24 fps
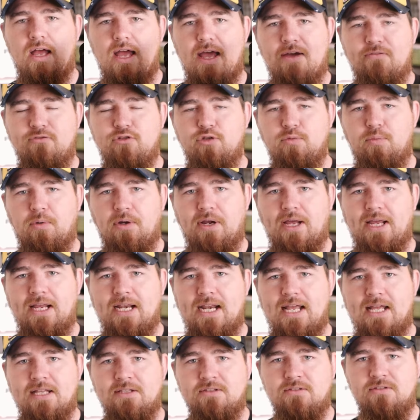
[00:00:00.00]
f2.8
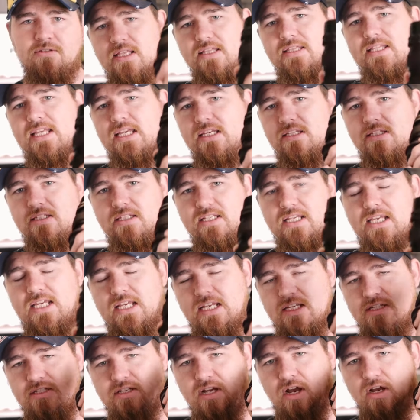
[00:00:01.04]
lens. This
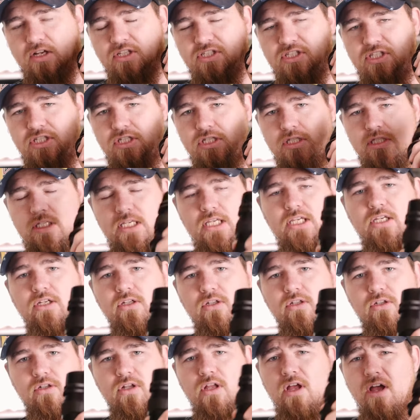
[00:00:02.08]
is a
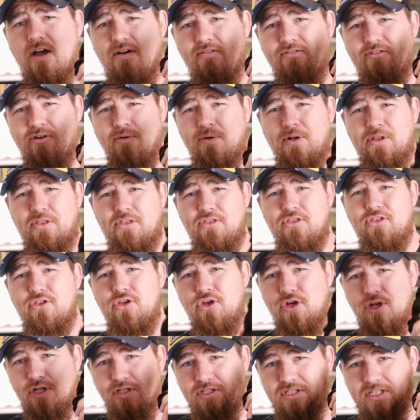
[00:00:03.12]
steal for only
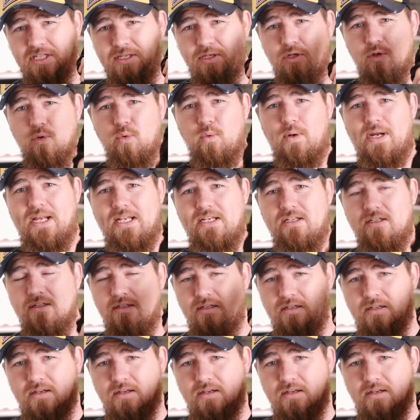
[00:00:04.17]
30 quid.